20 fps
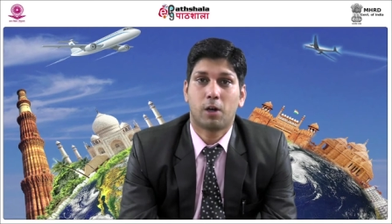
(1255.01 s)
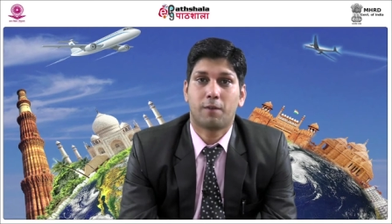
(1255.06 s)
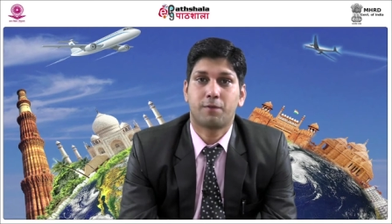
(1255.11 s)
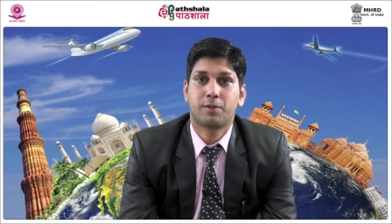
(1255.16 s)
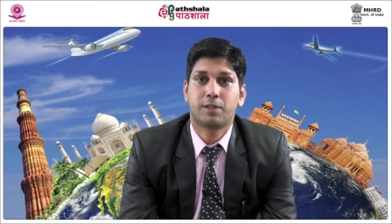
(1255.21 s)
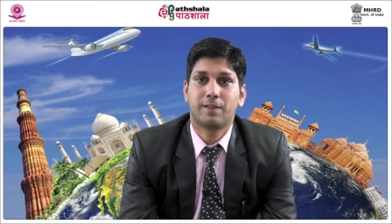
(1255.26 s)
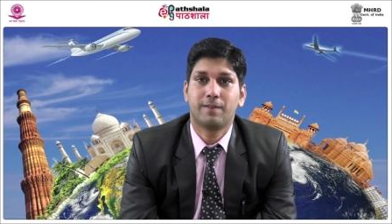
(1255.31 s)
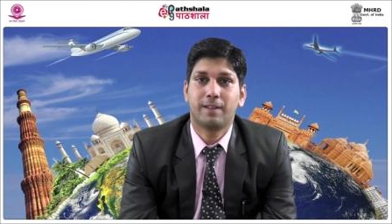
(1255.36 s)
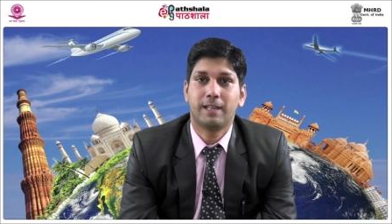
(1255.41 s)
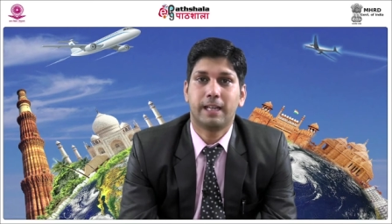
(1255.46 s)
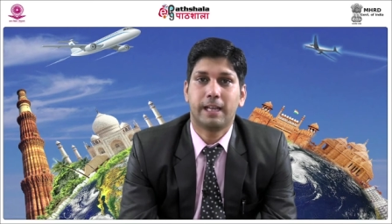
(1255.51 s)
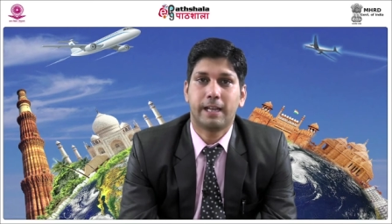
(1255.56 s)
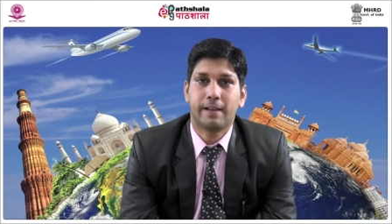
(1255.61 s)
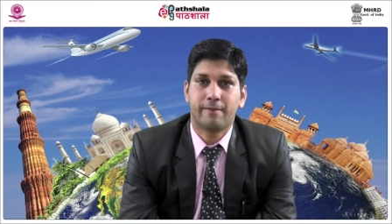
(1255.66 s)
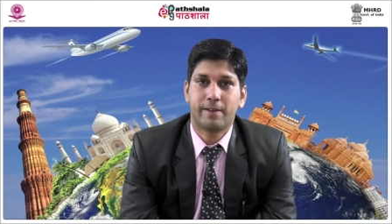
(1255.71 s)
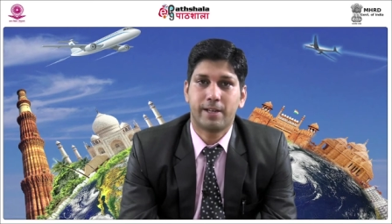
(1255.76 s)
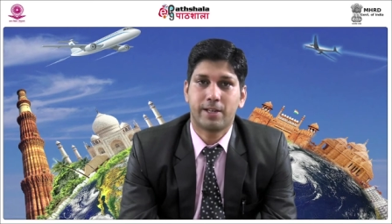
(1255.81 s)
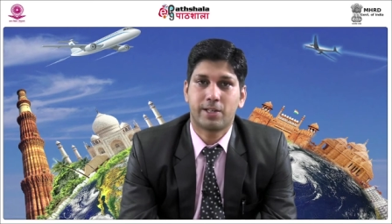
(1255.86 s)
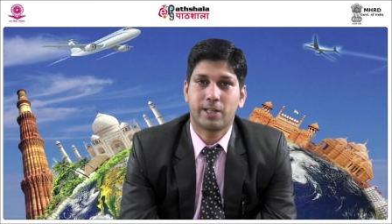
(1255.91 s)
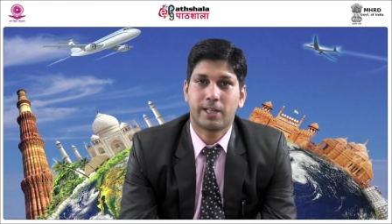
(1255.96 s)
of civil
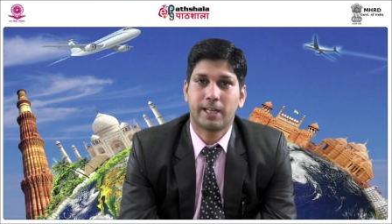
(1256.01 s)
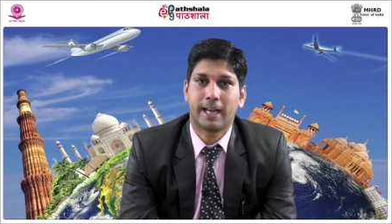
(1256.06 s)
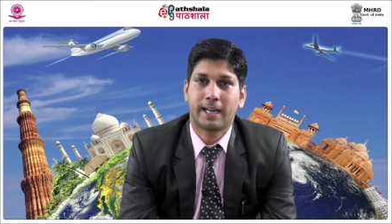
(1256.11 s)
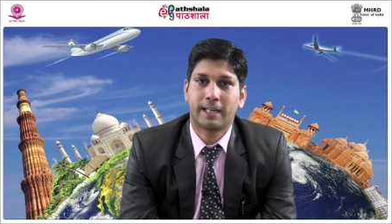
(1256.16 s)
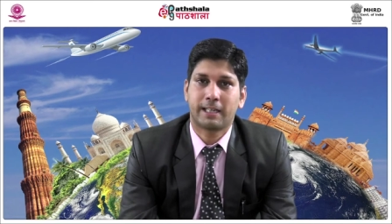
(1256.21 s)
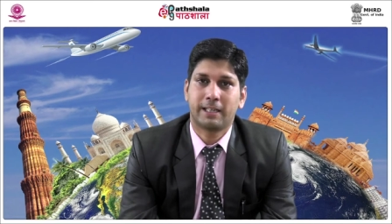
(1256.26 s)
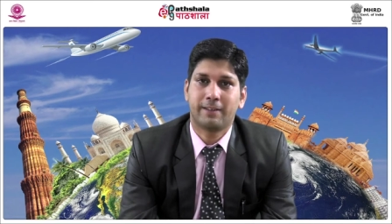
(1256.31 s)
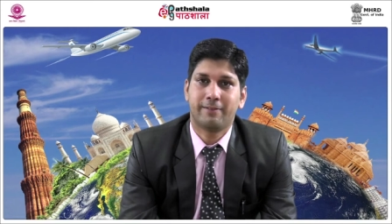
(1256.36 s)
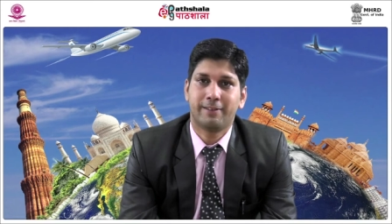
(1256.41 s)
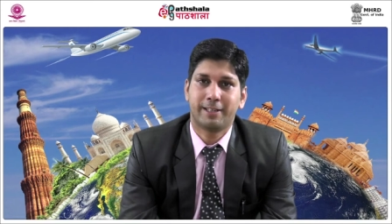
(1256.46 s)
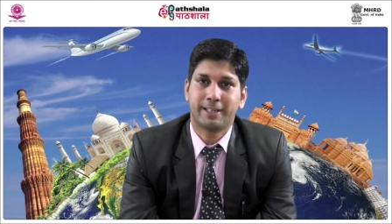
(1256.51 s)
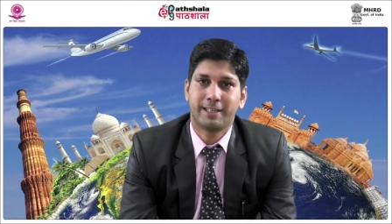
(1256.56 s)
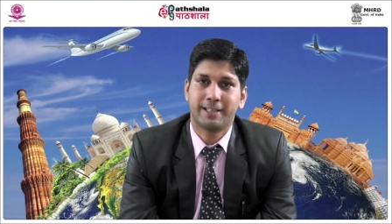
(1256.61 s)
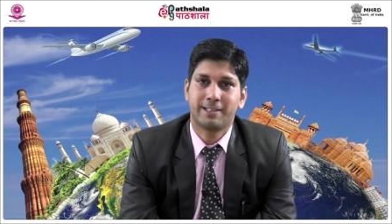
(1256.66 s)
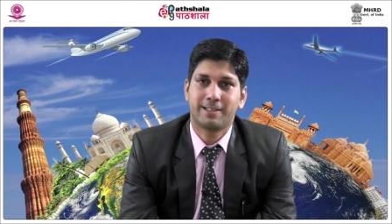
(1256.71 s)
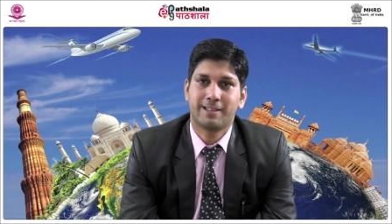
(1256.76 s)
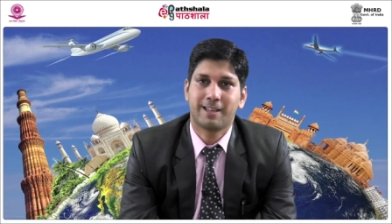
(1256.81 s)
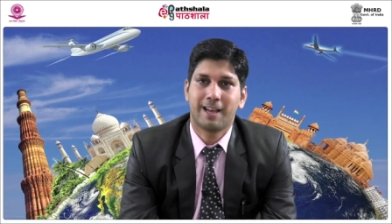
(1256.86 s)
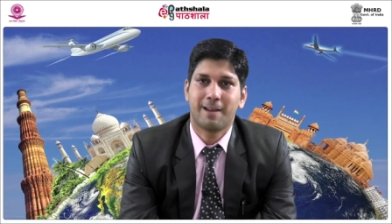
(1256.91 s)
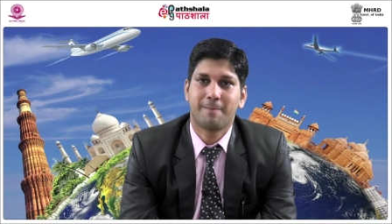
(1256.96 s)
aviation
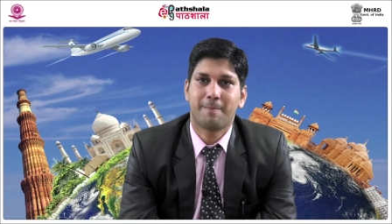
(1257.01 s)
activities